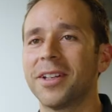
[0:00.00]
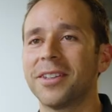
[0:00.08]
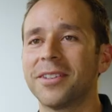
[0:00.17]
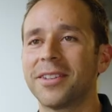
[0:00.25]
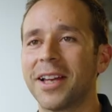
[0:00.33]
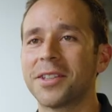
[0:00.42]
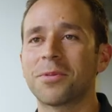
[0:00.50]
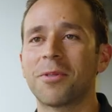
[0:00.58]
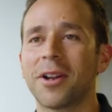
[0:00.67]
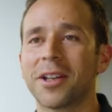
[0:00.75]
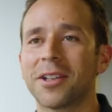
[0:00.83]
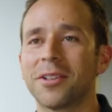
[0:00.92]
and that's where
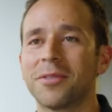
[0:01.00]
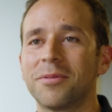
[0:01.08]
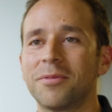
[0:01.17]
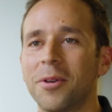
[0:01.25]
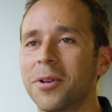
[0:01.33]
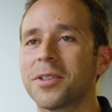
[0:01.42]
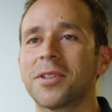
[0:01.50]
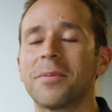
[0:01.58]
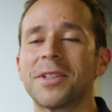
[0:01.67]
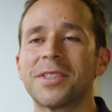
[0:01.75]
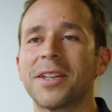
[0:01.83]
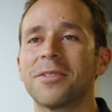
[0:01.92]
I could focus on
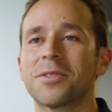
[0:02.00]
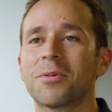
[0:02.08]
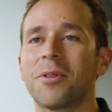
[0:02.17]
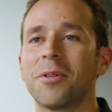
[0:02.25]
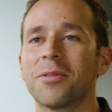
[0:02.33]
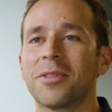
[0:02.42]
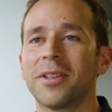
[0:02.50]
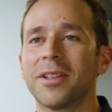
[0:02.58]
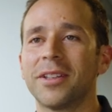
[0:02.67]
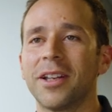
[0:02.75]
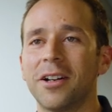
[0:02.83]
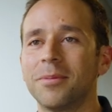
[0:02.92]
my sales growth and
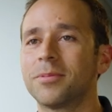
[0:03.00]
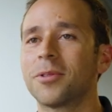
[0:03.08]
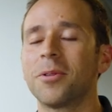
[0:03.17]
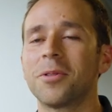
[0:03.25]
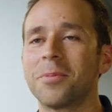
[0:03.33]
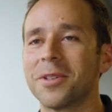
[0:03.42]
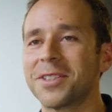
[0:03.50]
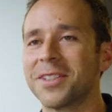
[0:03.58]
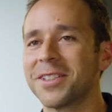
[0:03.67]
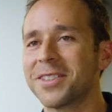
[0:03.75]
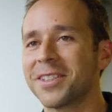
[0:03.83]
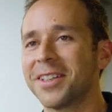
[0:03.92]
help grow the business.